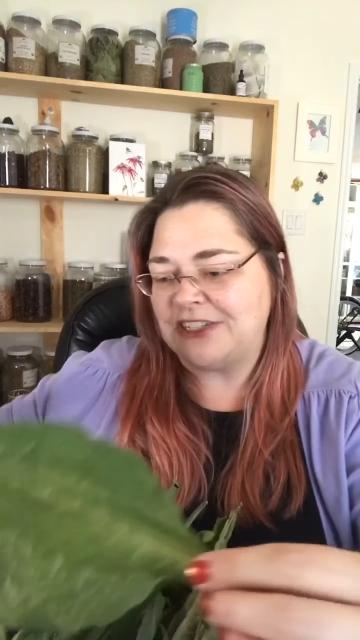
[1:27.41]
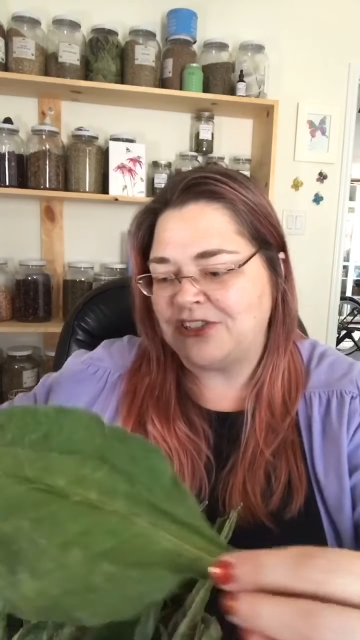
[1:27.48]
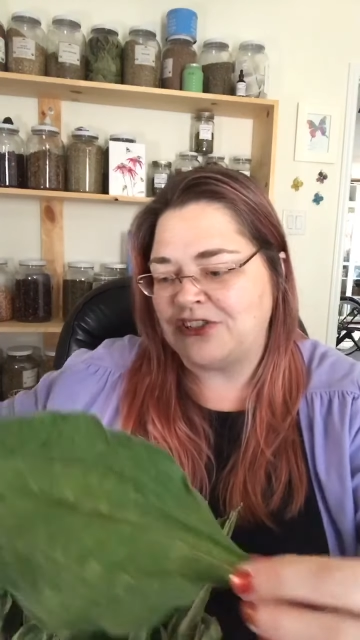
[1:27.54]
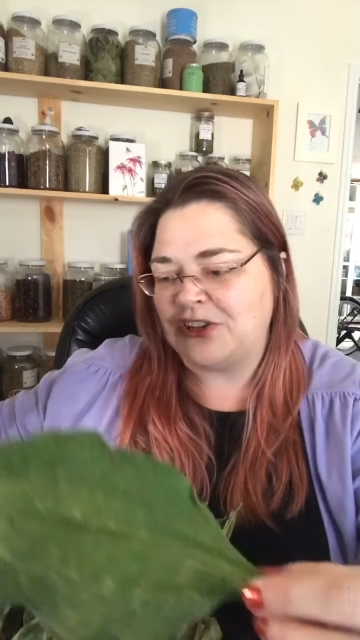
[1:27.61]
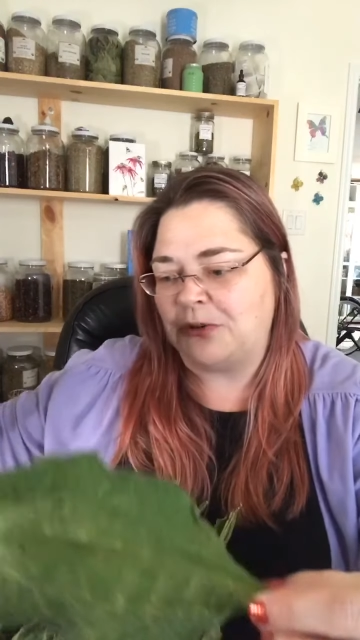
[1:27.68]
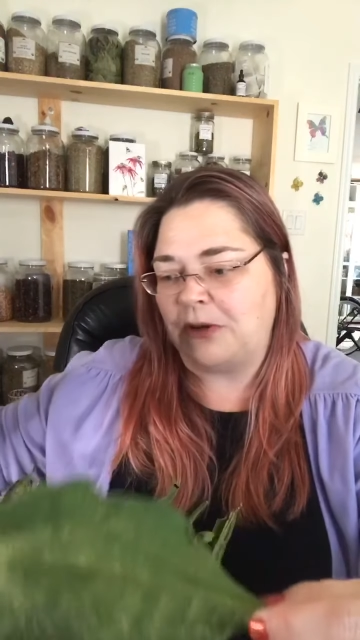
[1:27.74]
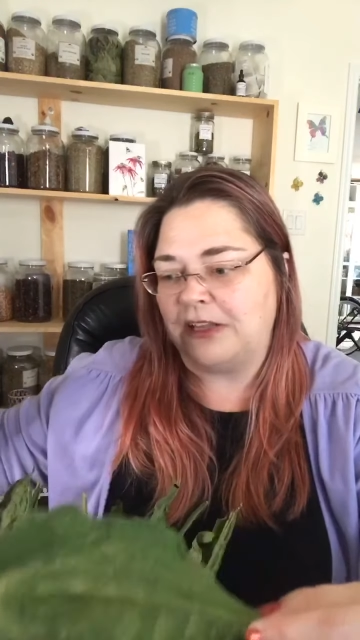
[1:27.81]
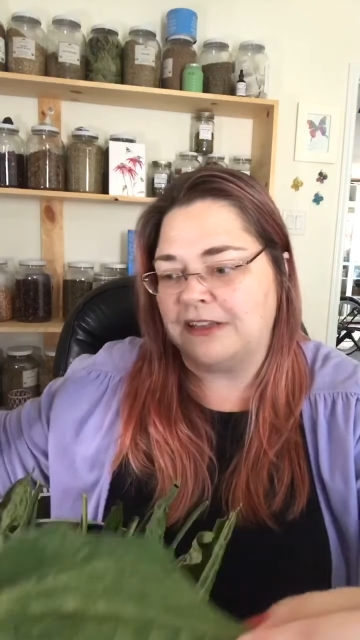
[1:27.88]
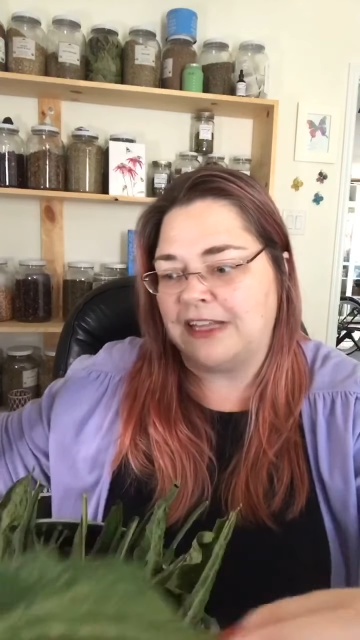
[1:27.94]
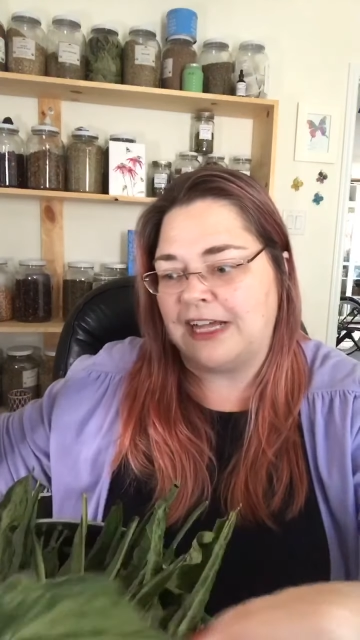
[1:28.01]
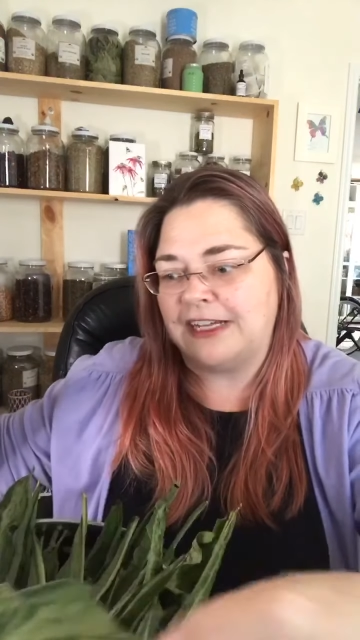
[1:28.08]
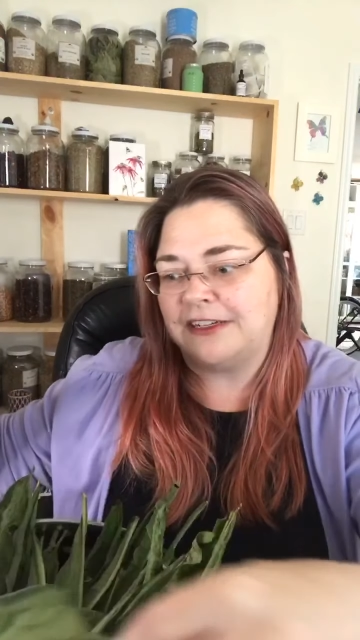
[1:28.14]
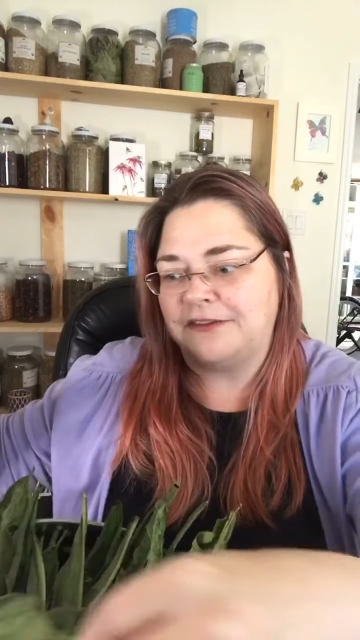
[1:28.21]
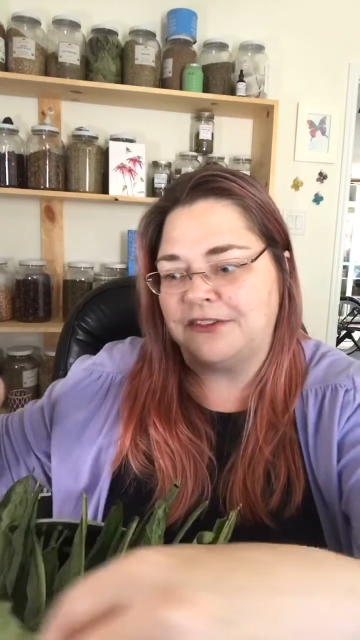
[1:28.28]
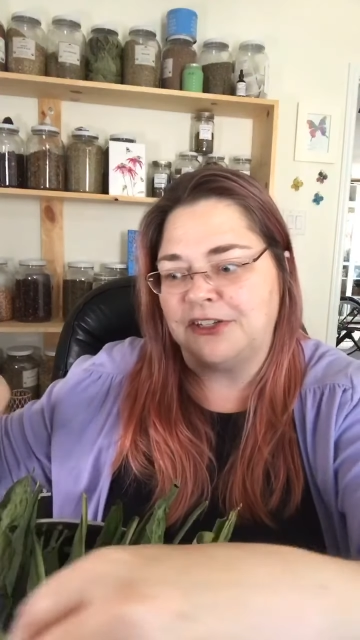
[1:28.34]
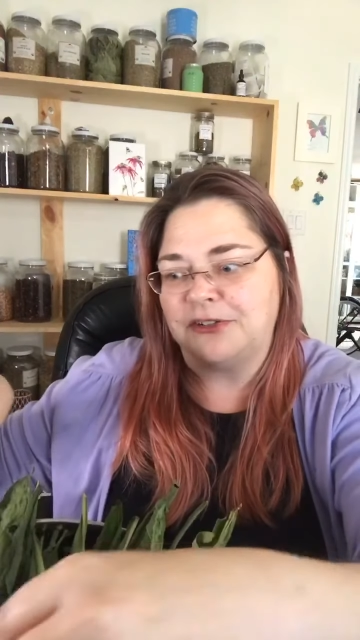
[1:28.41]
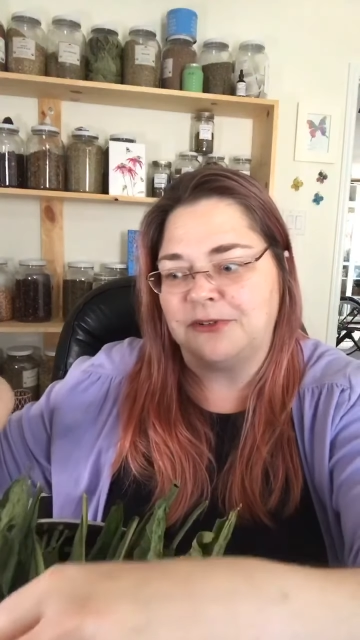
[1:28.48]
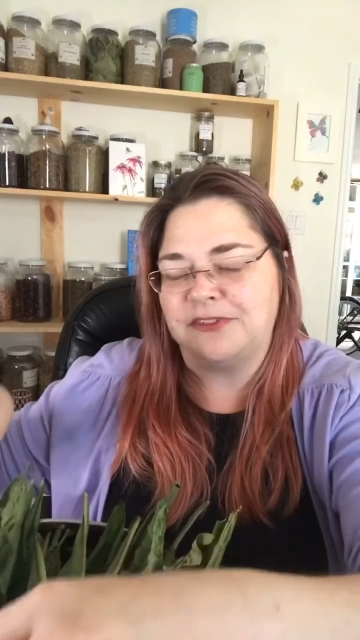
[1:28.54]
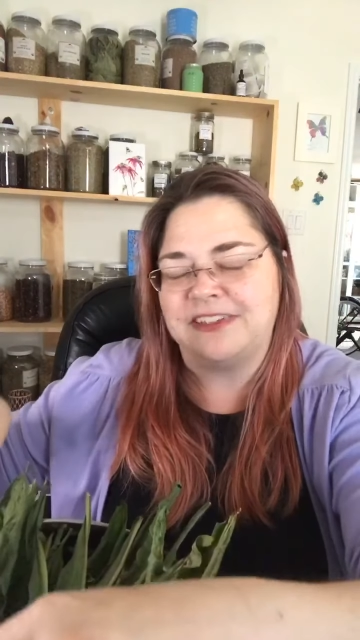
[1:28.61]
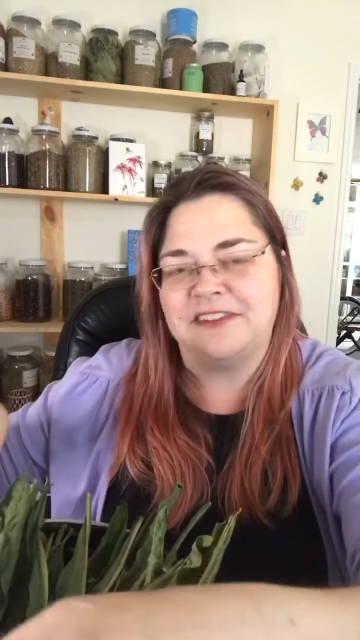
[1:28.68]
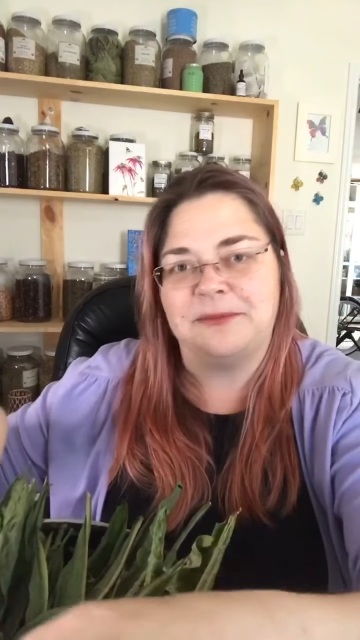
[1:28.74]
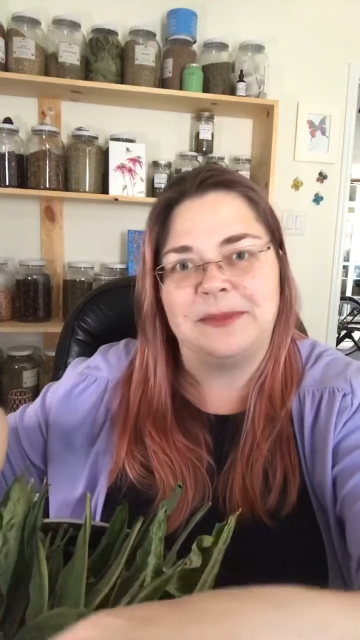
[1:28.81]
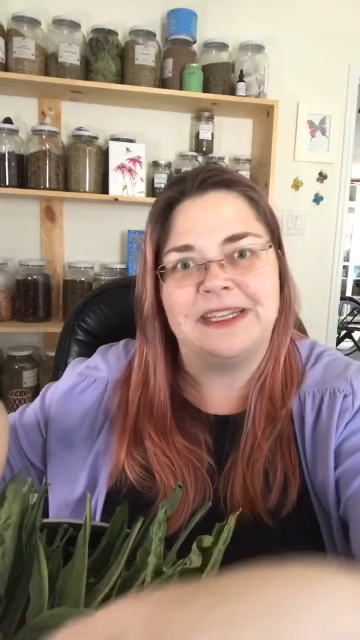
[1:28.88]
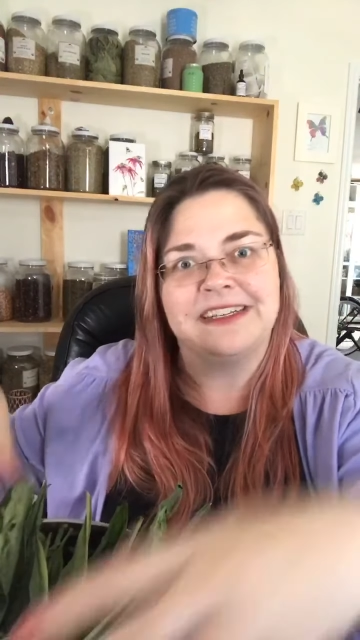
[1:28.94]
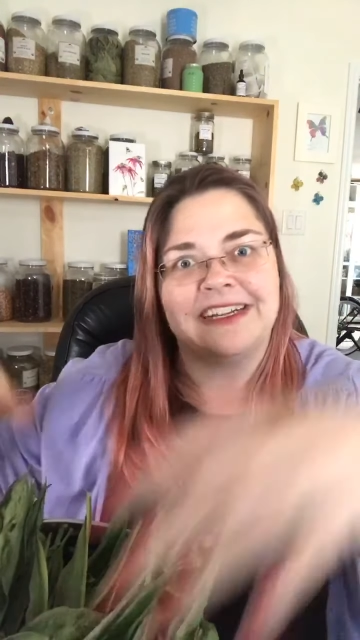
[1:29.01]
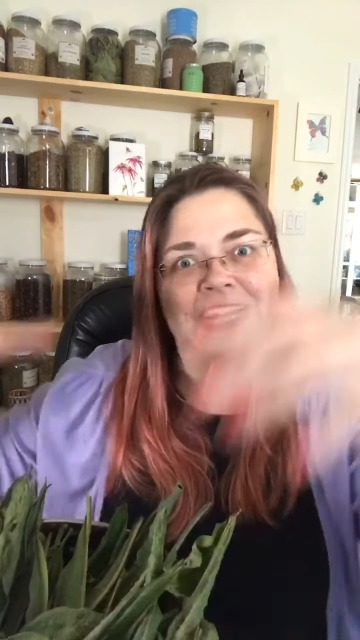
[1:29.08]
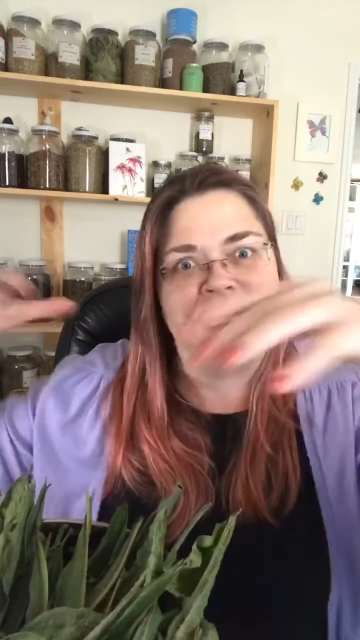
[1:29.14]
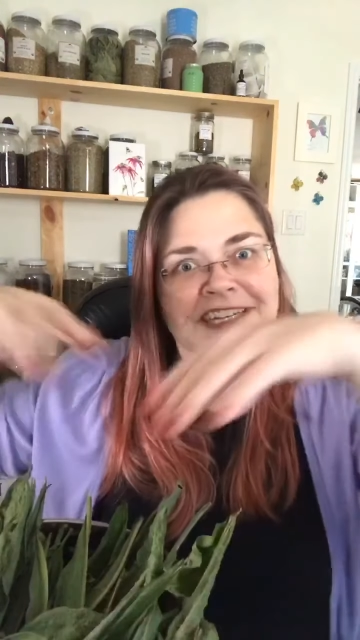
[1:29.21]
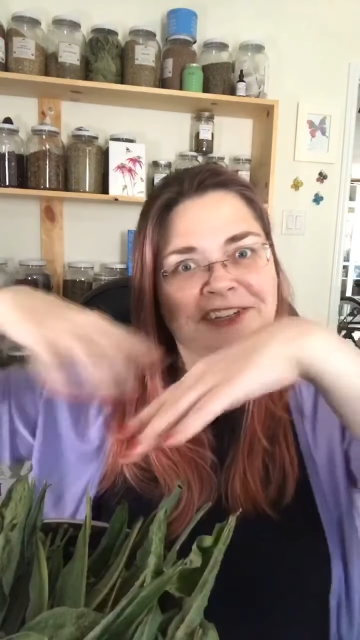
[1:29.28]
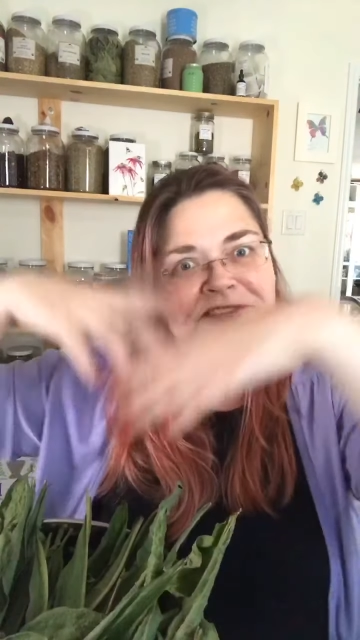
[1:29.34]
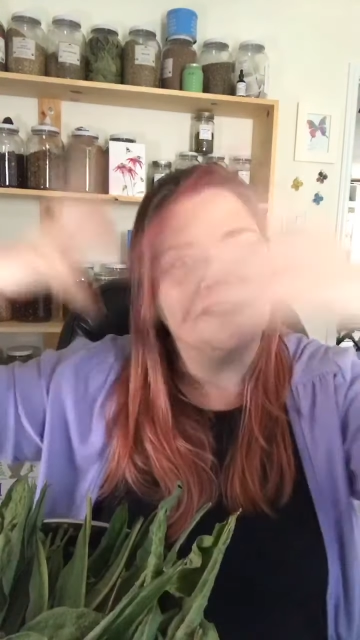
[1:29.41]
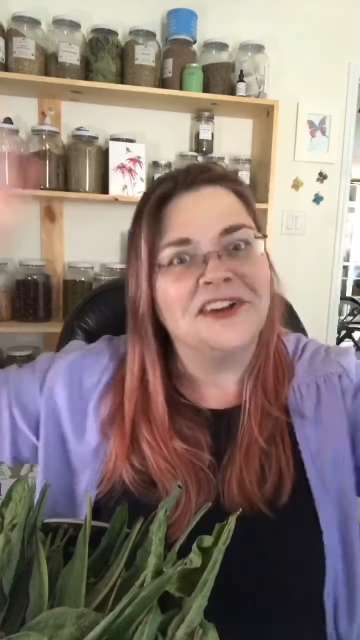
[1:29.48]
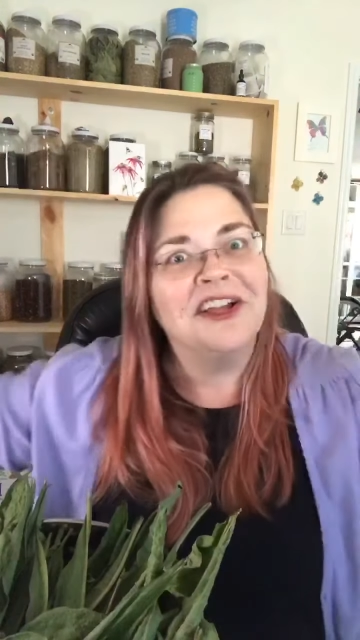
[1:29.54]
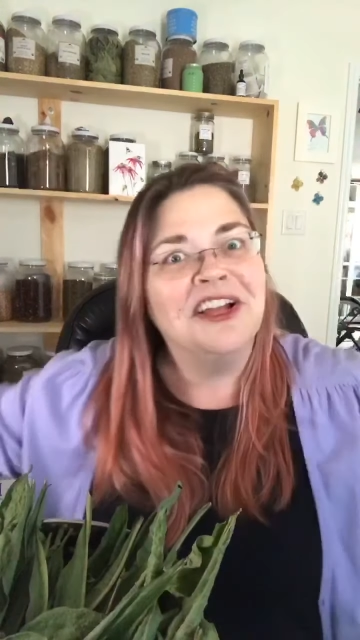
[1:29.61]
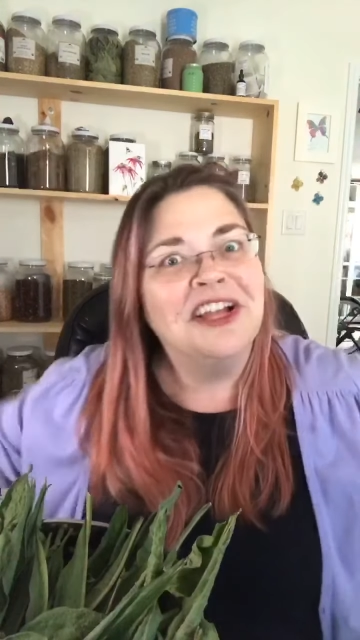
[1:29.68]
so a lot of those have been kind of